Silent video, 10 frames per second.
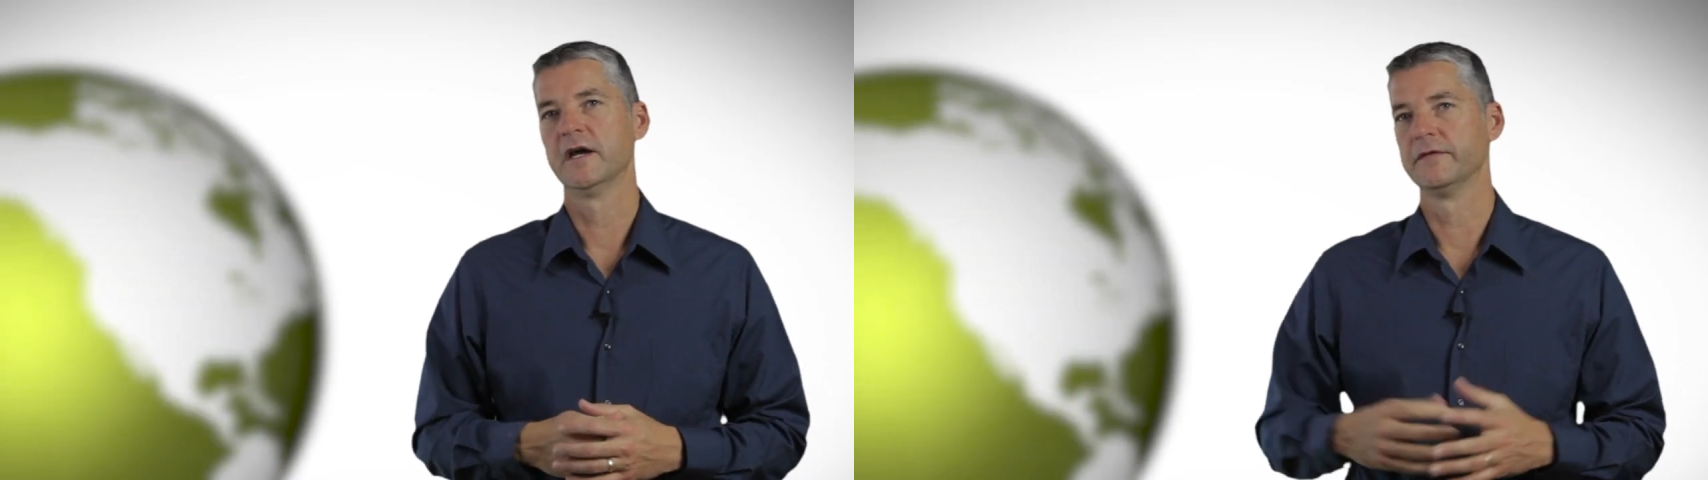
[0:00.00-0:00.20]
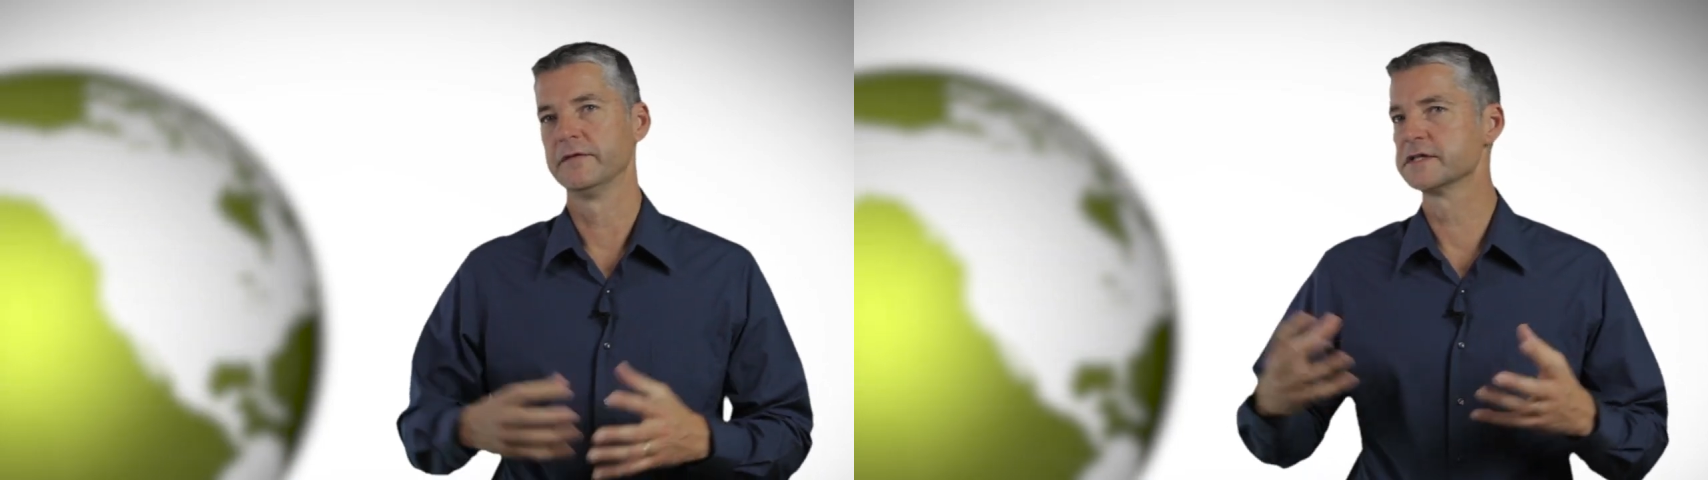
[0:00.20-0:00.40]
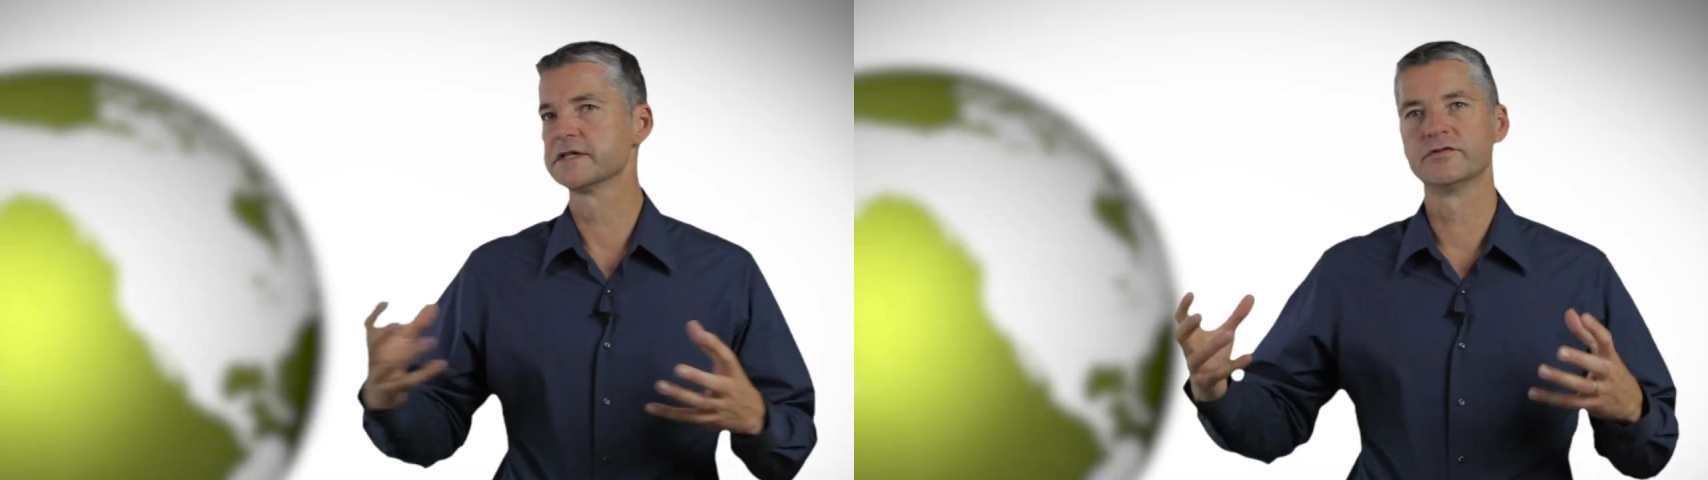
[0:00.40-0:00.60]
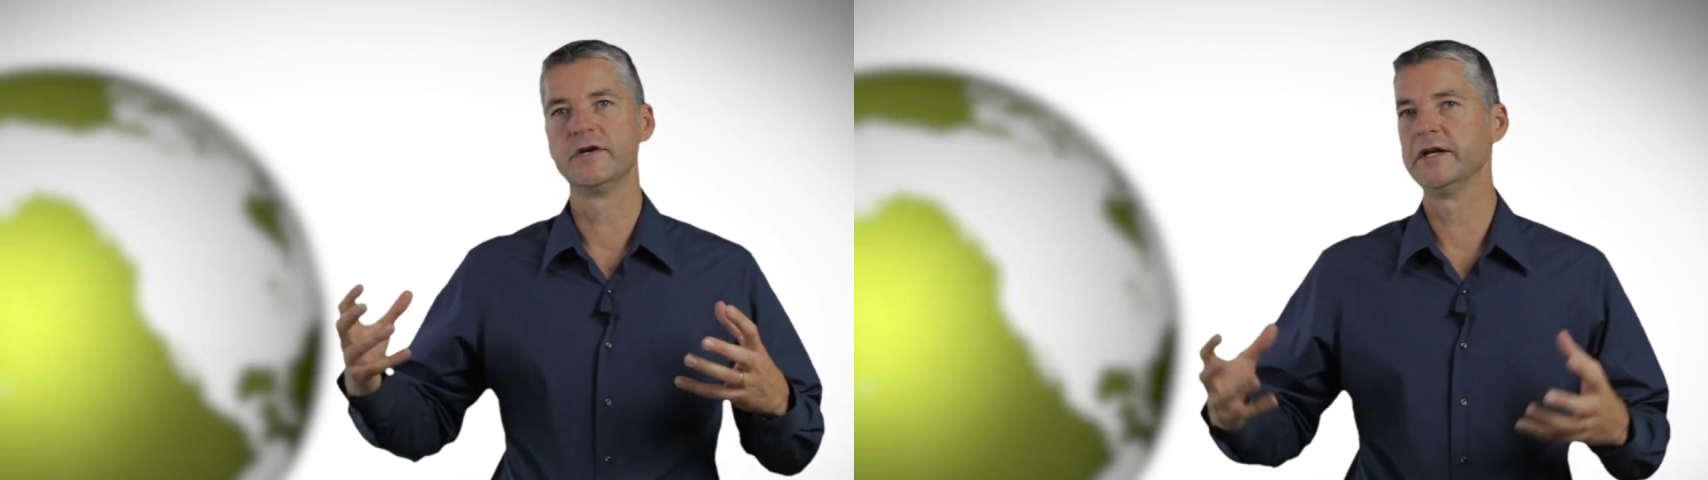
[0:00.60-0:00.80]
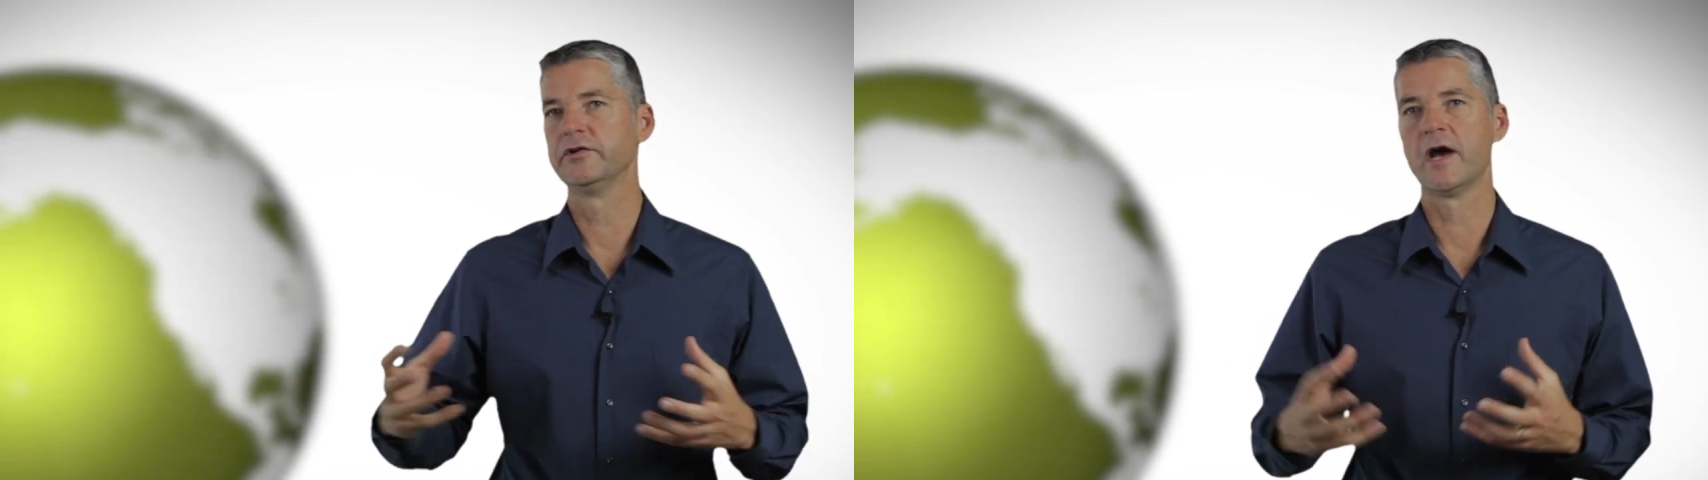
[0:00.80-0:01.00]
and this is
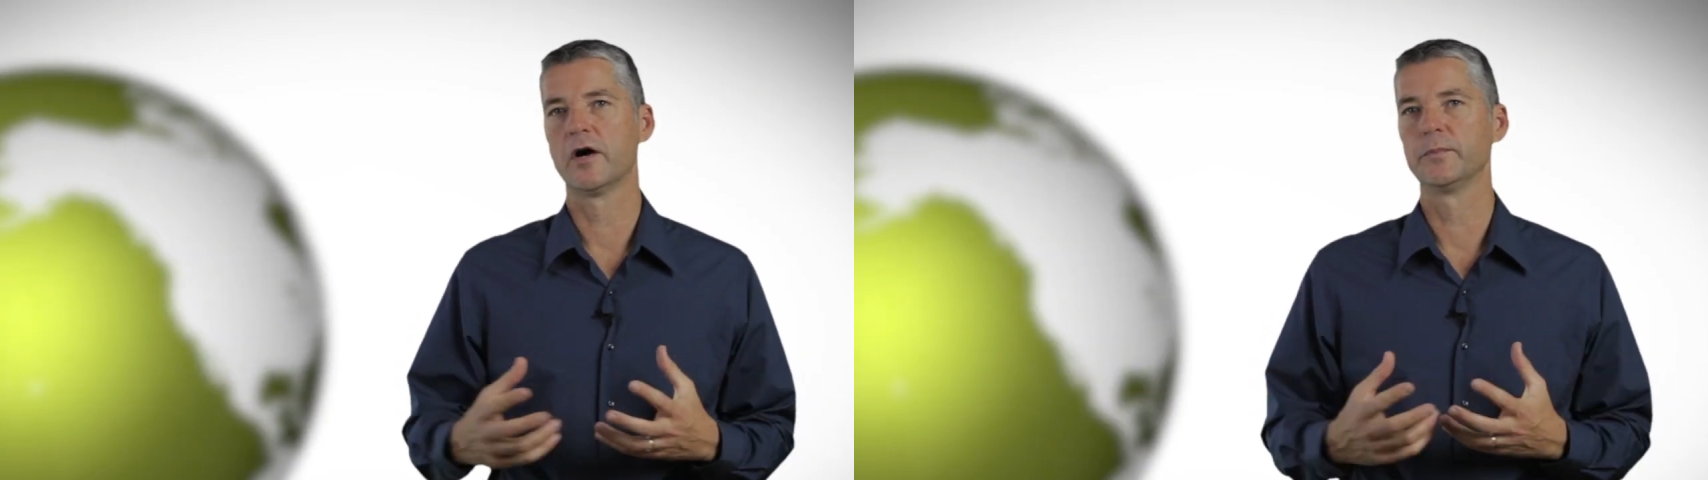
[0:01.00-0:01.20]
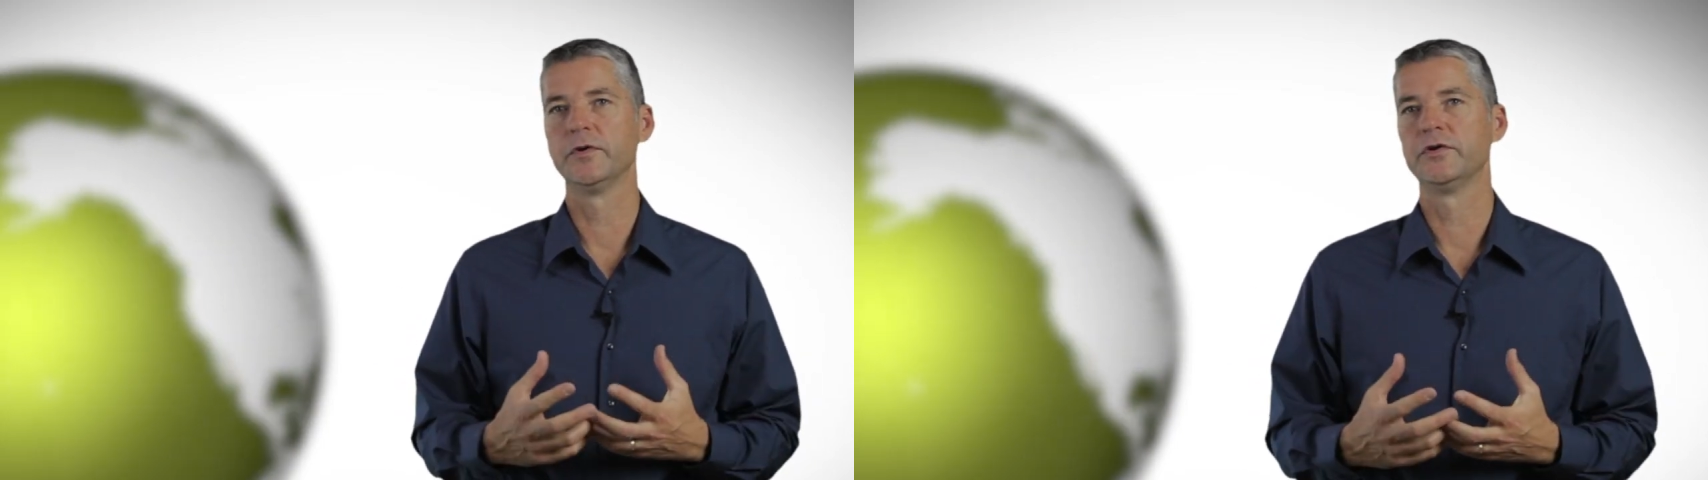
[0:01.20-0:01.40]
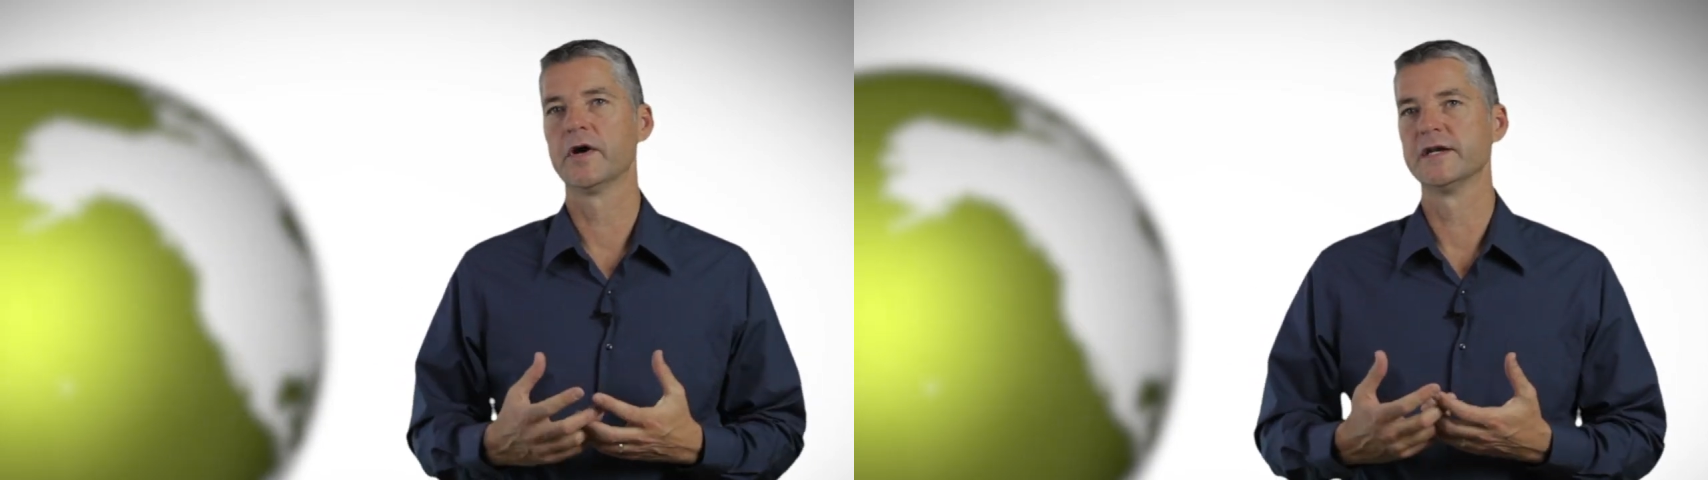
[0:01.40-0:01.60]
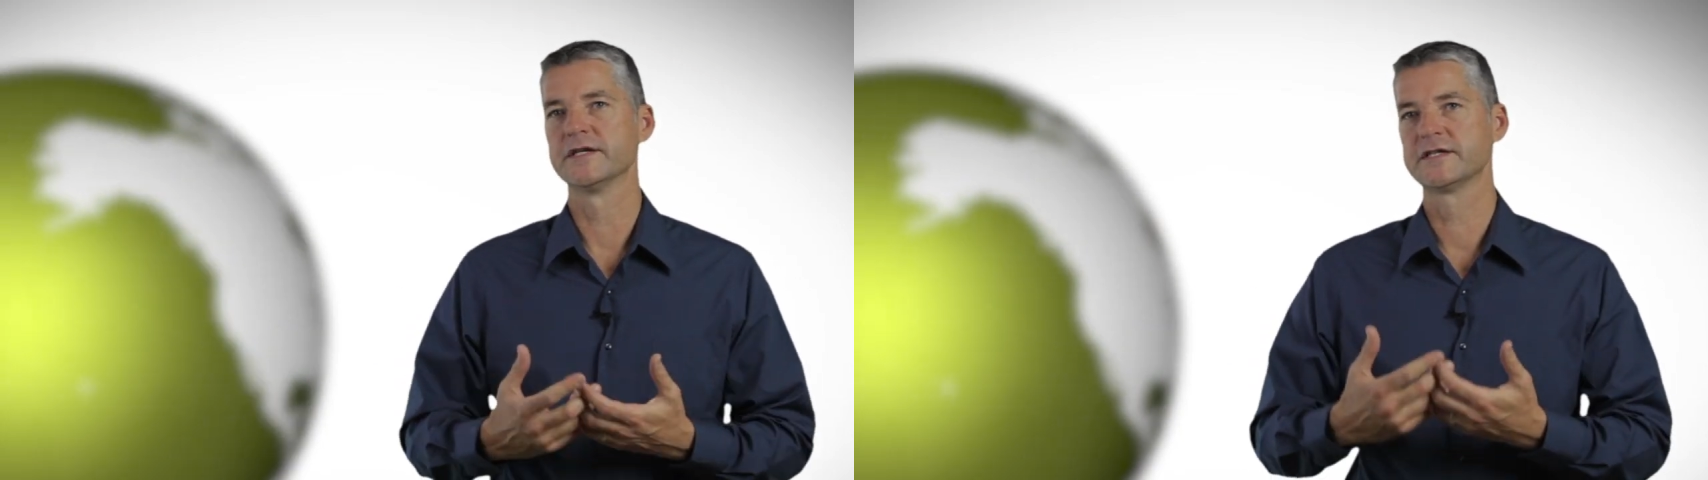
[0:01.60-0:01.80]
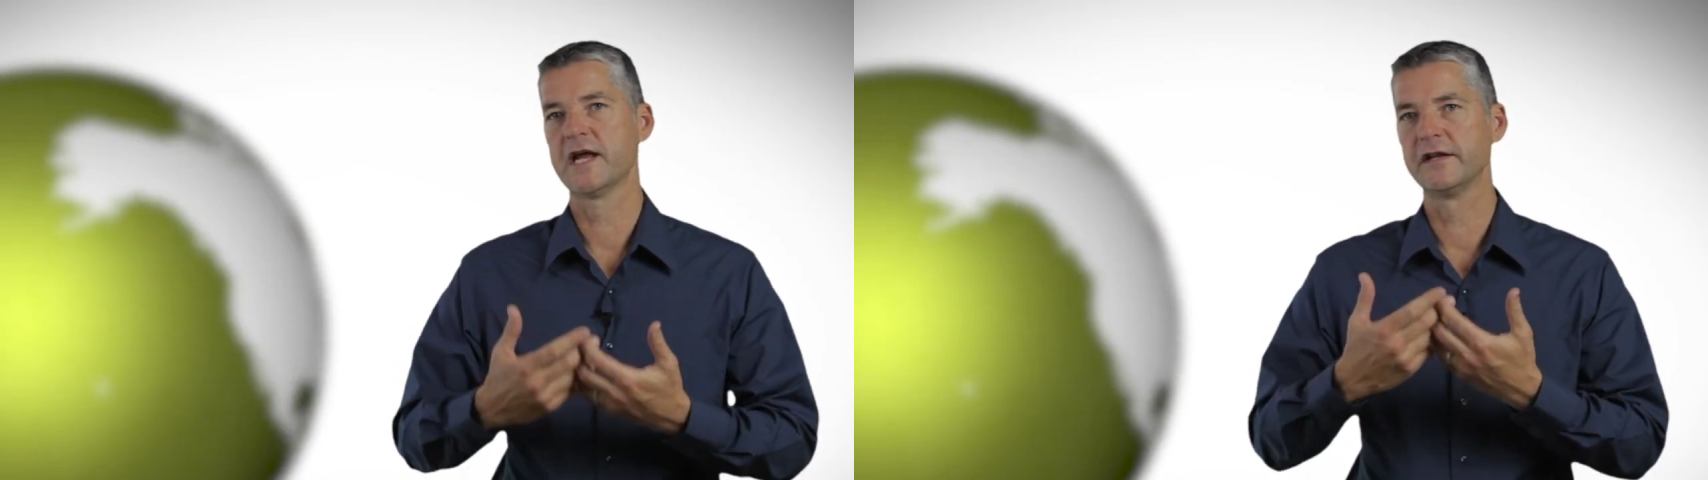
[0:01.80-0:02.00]
really to help you to
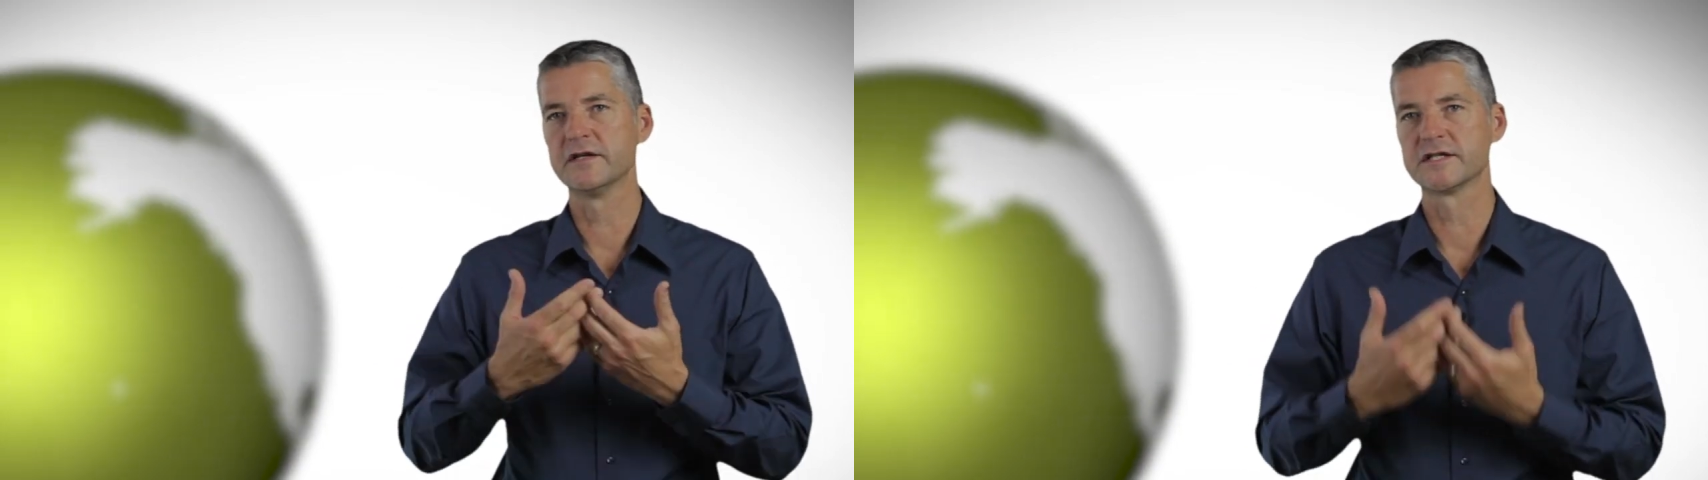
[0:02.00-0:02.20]
understand